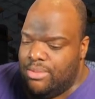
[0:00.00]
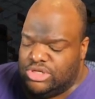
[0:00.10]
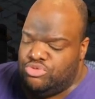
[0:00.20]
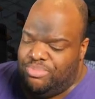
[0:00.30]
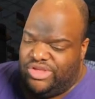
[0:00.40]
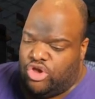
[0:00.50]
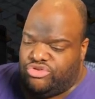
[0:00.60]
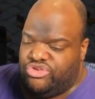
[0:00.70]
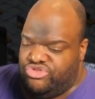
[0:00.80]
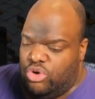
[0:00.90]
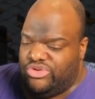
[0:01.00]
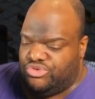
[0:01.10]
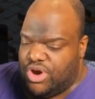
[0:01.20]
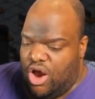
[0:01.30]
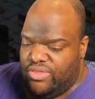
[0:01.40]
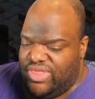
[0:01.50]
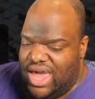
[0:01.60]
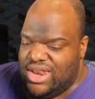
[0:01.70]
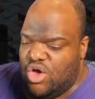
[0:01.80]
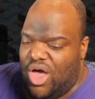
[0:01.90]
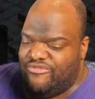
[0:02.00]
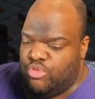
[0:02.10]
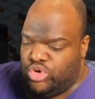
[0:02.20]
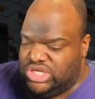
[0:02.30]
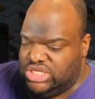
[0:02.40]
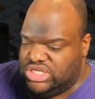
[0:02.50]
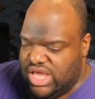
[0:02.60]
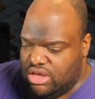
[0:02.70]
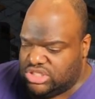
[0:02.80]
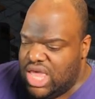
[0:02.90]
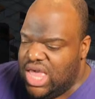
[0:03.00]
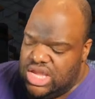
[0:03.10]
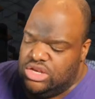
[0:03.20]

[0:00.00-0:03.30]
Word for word: but you best talk to Jonas regarding that. He'll have more details.